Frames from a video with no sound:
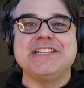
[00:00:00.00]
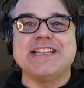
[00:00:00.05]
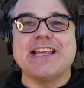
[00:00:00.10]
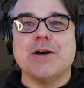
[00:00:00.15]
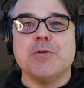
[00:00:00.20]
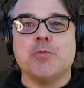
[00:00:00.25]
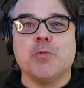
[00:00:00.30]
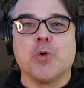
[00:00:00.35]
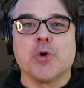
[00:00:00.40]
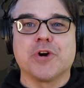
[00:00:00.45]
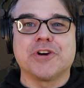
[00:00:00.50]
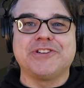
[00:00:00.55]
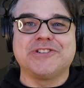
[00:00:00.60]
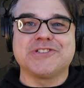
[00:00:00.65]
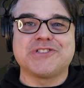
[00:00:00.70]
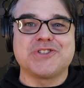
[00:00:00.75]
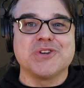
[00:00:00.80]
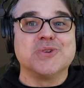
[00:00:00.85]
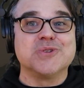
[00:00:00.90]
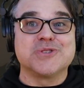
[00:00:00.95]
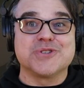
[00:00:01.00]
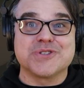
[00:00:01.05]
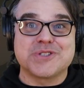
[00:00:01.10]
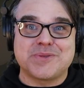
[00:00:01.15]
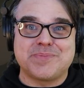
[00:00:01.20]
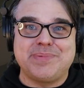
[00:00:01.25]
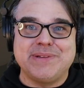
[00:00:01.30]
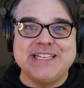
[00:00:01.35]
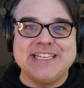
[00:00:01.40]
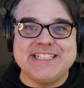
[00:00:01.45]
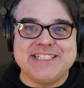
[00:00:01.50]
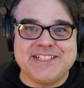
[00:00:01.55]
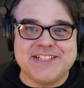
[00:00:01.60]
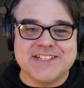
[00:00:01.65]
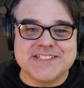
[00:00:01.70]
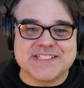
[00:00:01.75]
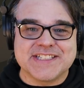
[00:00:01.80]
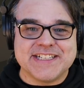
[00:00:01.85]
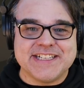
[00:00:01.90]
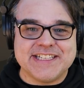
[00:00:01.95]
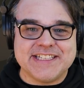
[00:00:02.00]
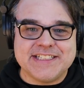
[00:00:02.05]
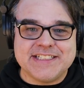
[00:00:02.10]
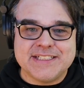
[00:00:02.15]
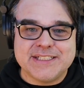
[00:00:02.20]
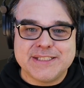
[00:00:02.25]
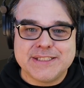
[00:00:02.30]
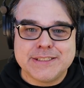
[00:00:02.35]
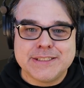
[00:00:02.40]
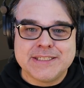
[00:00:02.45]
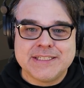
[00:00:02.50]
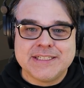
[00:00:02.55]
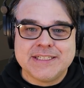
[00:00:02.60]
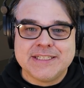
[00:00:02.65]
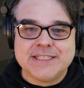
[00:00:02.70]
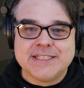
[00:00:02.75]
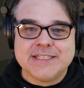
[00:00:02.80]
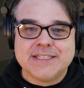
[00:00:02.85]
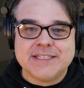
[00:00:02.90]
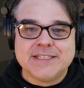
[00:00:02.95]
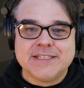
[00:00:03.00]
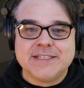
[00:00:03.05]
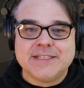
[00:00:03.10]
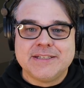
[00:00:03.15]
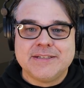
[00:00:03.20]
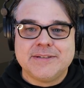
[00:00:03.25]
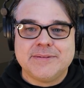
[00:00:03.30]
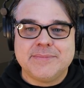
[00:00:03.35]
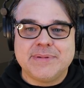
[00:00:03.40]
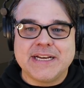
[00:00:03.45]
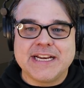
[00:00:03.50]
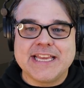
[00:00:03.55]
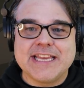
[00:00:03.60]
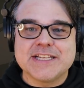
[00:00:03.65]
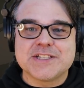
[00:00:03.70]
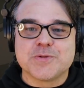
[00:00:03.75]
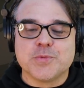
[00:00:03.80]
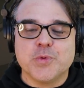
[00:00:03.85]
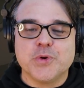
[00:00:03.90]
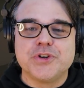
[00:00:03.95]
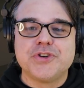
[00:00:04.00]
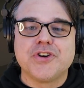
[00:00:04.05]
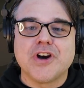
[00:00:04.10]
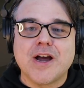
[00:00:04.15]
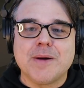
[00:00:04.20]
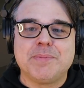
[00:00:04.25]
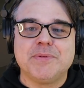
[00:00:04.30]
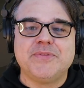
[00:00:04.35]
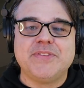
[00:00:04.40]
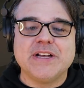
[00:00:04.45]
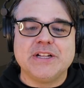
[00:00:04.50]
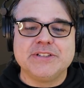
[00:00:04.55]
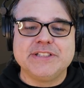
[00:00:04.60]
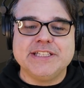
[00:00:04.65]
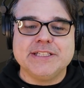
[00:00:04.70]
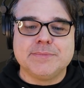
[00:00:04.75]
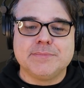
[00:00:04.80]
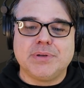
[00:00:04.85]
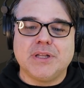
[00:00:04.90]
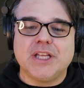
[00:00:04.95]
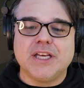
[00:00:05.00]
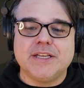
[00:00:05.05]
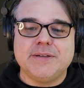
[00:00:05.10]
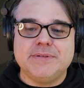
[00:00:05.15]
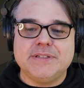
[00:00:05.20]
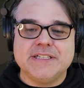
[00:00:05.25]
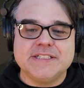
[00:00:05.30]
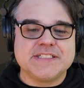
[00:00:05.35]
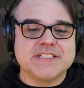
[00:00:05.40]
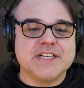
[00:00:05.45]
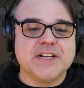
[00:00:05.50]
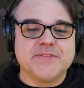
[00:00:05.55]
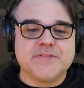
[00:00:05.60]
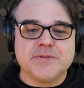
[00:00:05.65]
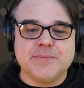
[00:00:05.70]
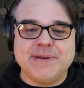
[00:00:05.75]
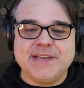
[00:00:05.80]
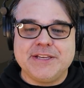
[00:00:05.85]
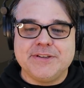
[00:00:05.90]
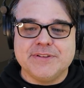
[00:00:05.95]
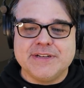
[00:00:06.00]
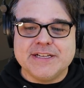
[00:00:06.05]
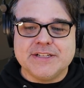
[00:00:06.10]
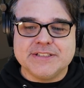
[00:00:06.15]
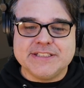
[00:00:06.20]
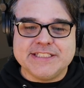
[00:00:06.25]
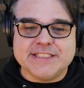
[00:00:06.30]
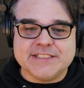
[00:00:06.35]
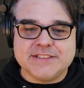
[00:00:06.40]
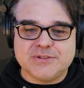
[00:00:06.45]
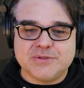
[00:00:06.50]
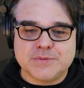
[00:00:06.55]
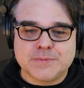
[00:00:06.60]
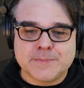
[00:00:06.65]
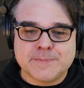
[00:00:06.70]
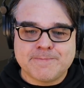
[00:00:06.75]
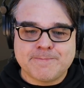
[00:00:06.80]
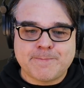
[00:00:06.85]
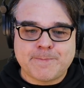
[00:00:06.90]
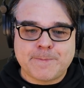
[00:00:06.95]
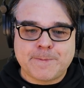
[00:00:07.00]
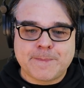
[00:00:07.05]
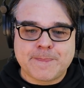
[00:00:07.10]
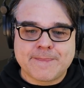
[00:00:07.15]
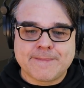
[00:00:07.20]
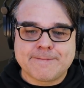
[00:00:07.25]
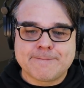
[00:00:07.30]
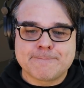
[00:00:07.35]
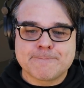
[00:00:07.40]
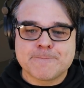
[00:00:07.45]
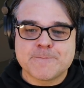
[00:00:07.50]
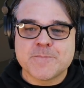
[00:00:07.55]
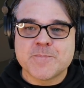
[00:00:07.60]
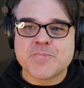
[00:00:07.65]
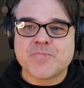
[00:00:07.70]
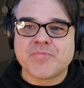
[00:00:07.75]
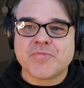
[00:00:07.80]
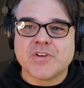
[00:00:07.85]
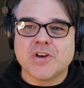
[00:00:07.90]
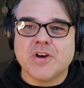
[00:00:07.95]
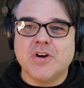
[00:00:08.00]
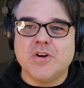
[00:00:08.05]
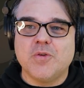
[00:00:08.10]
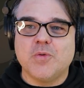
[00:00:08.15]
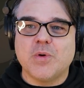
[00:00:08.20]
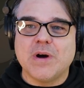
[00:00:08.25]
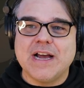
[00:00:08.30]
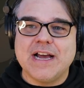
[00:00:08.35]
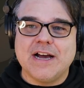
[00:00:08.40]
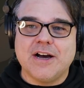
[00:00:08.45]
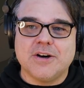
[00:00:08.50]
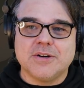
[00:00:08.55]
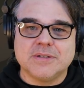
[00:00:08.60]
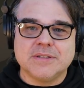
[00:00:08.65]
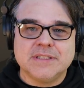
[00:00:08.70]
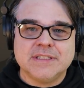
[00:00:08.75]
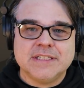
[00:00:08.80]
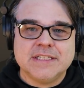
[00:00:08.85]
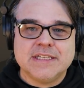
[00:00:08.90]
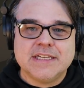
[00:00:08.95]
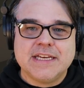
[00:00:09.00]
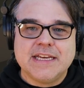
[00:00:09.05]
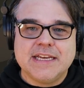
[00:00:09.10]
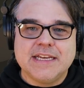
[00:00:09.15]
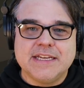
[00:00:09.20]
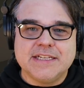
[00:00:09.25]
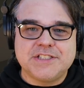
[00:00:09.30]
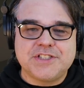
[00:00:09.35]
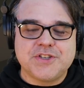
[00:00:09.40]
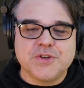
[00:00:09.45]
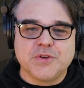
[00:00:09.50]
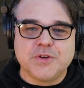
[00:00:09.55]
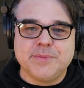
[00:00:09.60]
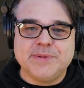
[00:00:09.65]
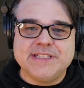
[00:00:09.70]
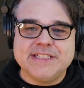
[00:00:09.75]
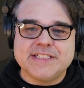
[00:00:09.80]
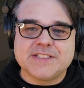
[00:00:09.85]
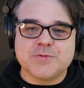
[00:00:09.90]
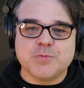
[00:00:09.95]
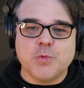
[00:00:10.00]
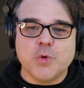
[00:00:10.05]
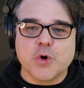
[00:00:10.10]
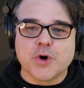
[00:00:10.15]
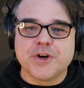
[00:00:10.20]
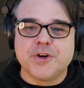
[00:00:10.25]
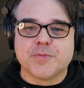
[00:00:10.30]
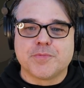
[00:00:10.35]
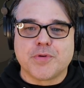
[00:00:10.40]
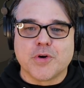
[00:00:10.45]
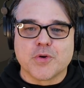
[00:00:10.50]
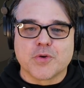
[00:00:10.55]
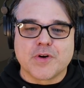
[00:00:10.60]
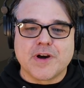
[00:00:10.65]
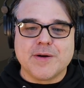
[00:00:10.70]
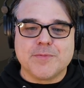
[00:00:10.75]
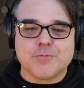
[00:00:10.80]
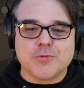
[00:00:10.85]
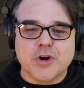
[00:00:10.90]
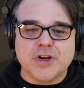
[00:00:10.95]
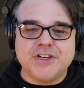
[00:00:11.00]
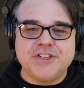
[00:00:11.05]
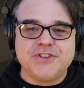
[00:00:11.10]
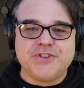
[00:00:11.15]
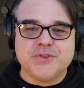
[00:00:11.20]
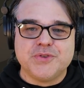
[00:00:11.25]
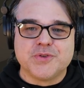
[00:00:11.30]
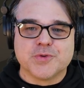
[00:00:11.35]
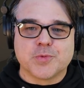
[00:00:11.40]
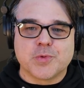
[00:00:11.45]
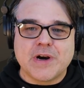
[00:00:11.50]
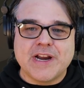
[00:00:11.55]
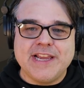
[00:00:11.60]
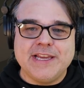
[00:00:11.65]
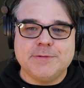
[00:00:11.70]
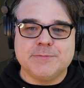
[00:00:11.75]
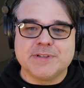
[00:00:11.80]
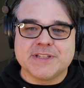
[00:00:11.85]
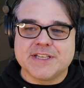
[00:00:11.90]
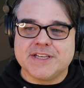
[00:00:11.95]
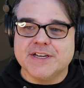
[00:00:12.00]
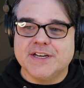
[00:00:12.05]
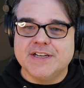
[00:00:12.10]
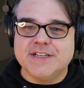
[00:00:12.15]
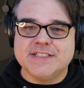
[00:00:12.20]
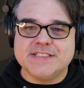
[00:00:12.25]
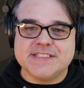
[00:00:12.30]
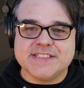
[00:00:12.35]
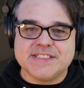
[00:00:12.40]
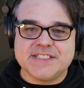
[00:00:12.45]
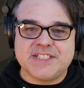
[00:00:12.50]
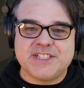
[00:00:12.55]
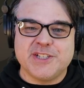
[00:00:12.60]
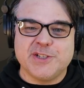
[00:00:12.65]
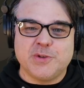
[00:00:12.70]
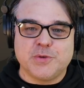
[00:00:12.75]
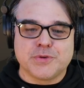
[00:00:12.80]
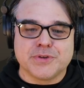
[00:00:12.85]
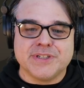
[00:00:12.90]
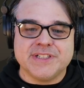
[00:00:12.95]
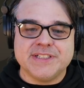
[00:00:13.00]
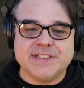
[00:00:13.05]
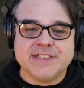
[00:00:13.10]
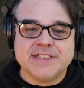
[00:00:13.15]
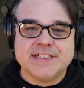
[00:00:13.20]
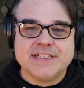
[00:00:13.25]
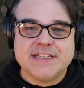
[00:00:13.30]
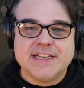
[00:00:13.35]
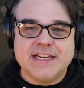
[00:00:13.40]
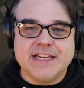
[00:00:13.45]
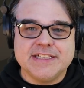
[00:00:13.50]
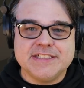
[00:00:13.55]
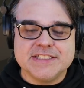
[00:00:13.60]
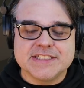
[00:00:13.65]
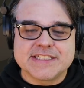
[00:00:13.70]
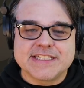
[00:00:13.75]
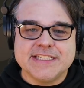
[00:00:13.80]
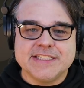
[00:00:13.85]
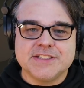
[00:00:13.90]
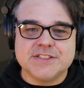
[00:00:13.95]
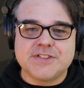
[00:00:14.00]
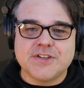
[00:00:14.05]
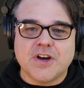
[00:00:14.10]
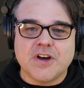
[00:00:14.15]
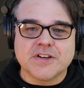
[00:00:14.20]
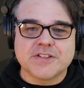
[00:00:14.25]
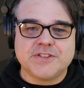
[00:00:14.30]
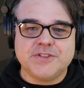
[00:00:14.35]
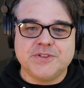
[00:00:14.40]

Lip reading: to that warrior-soldier split, doesn't it? But I guess one drop of Eldian blood is enough to make you an Eldian. Oh, wow. Has shown him in this warrior program running through the rain with guns as children and just getting talked